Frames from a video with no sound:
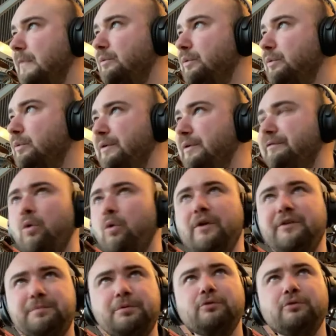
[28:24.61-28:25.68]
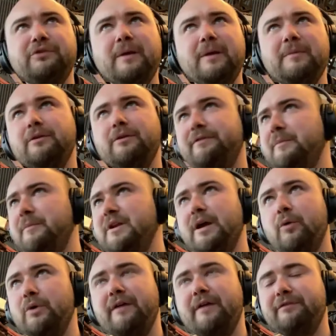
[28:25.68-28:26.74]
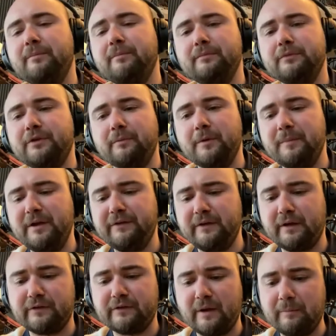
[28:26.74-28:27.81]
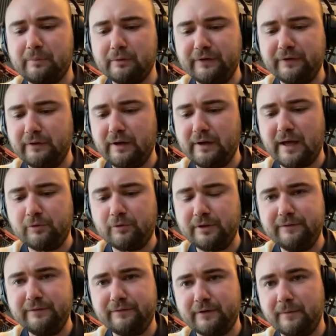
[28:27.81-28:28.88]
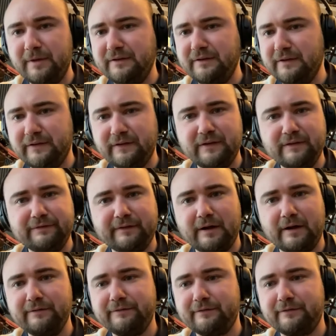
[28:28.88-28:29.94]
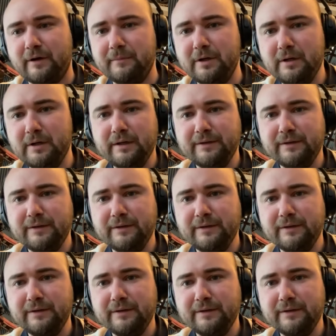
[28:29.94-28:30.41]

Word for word: we've always produced them in the family and we have some some amazing examples in the library from 1865 from